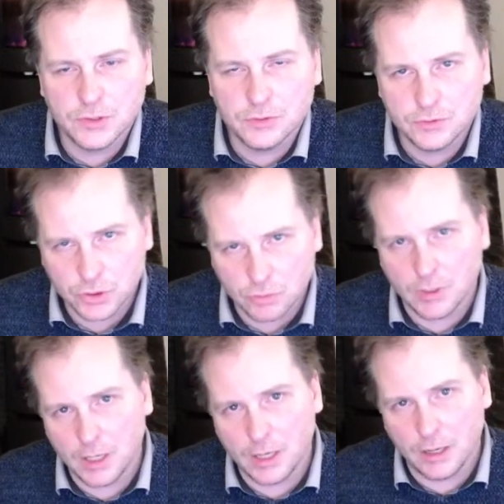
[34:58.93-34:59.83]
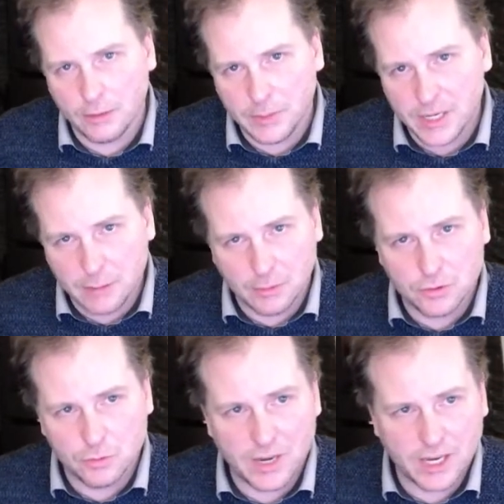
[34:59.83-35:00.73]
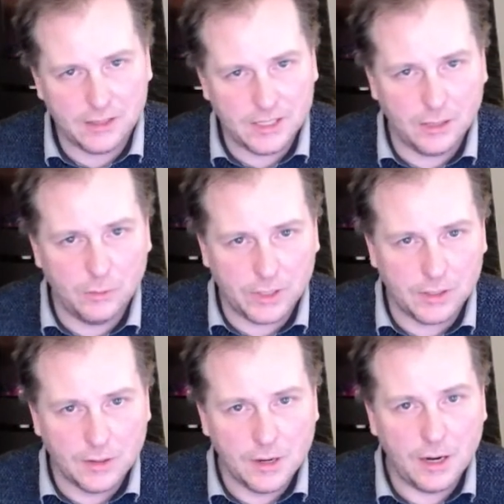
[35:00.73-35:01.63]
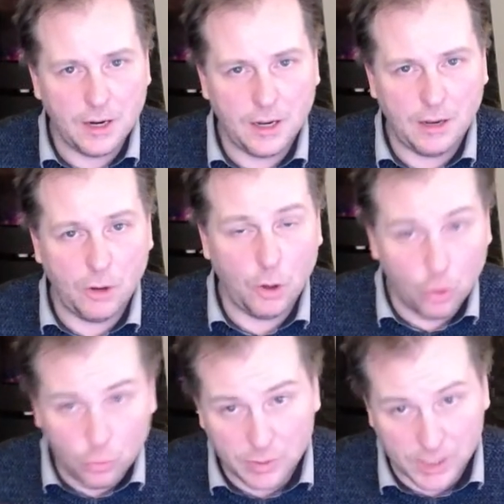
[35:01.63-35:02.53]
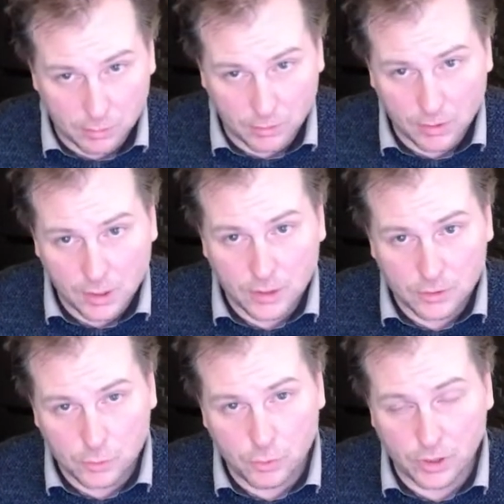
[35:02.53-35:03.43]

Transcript: so I have been able to make a deal with our own people to put